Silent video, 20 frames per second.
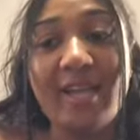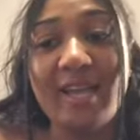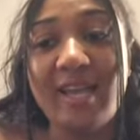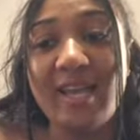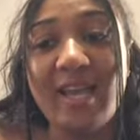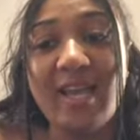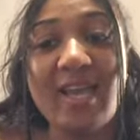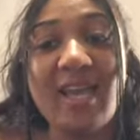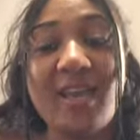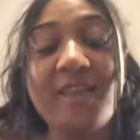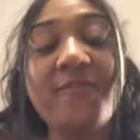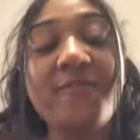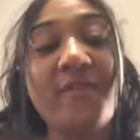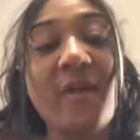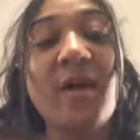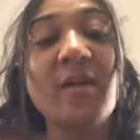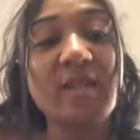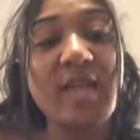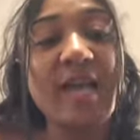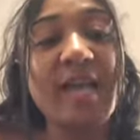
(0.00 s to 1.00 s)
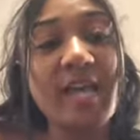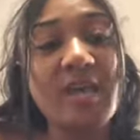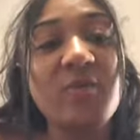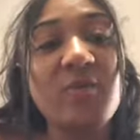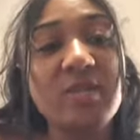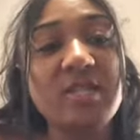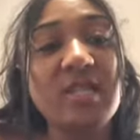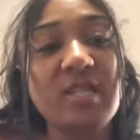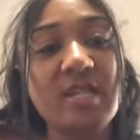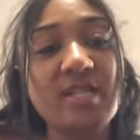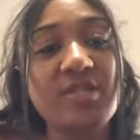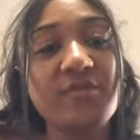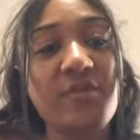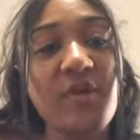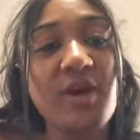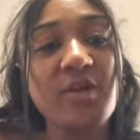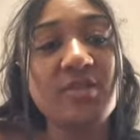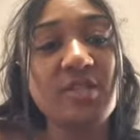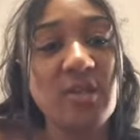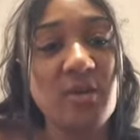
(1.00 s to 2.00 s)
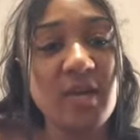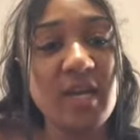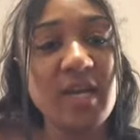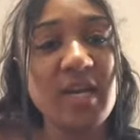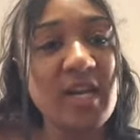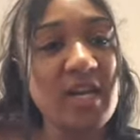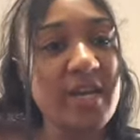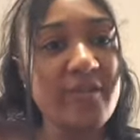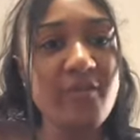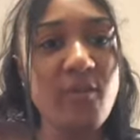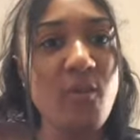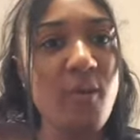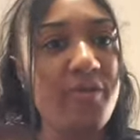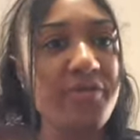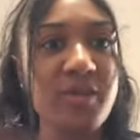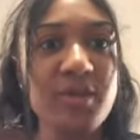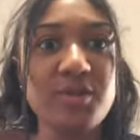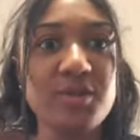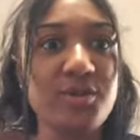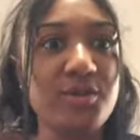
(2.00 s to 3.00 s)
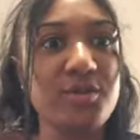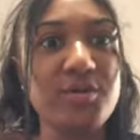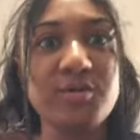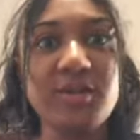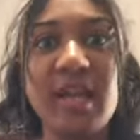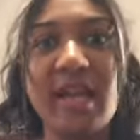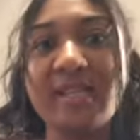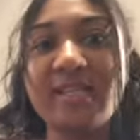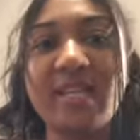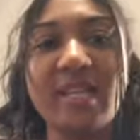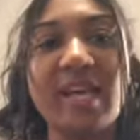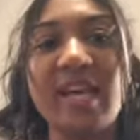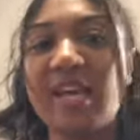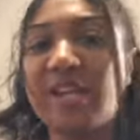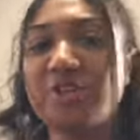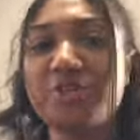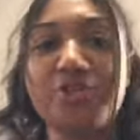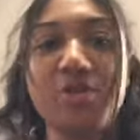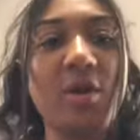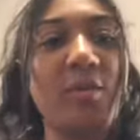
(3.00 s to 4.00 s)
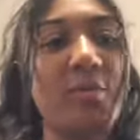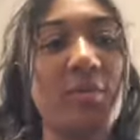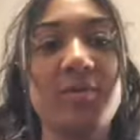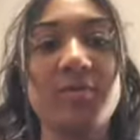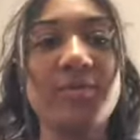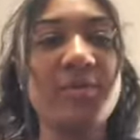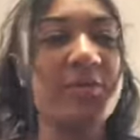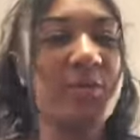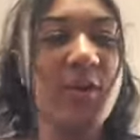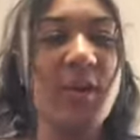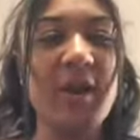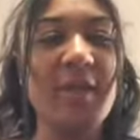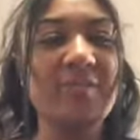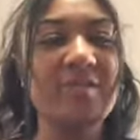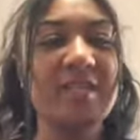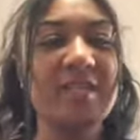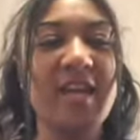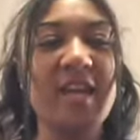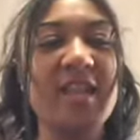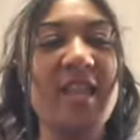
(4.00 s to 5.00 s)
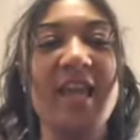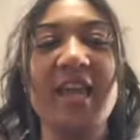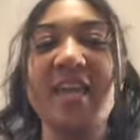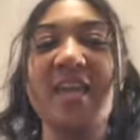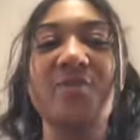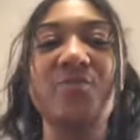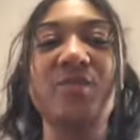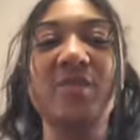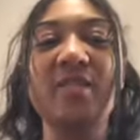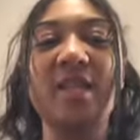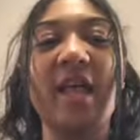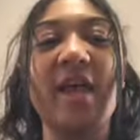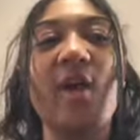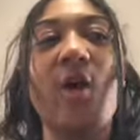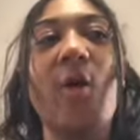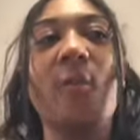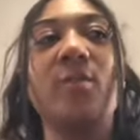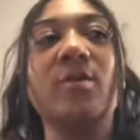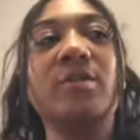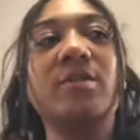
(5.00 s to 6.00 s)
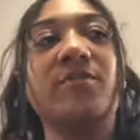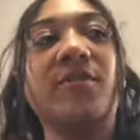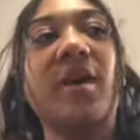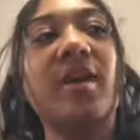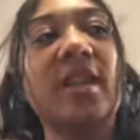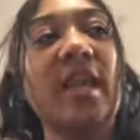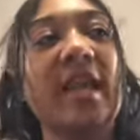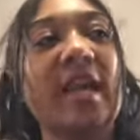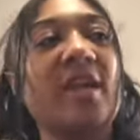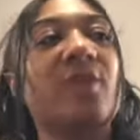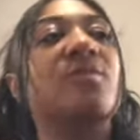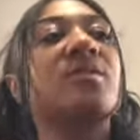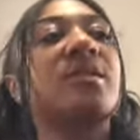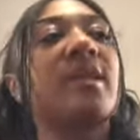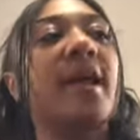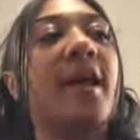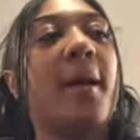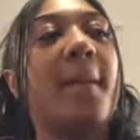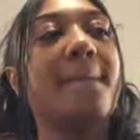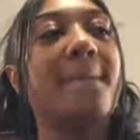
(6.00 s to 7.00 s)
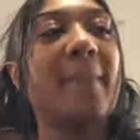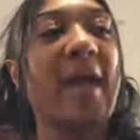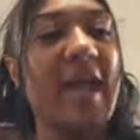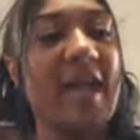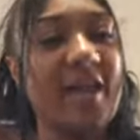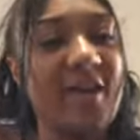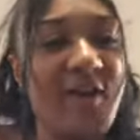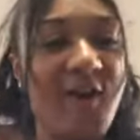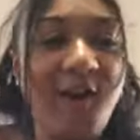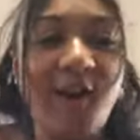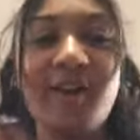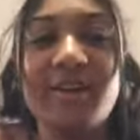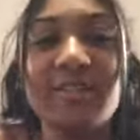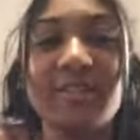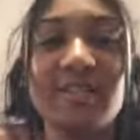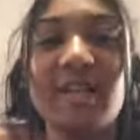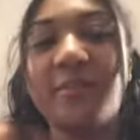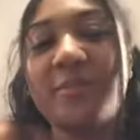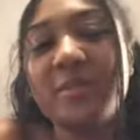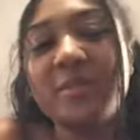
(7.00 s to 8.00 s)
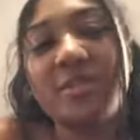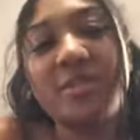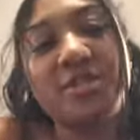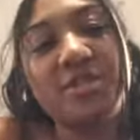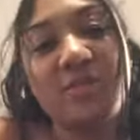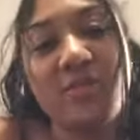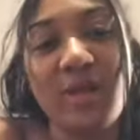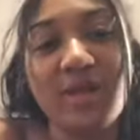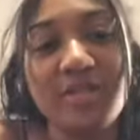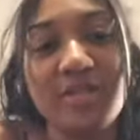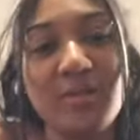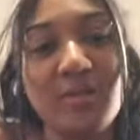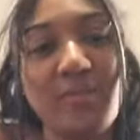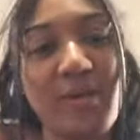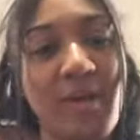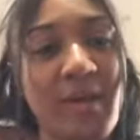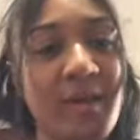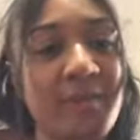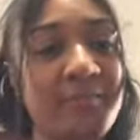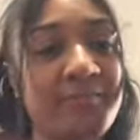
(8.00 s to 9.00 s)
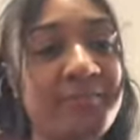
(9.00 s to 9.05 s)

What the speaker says: he felt like it was his fault. So he didn't even want the dude like to get in trouble. You know what I'm saying? Like, he was like, almost felt like it was like a bait cars type of situation. But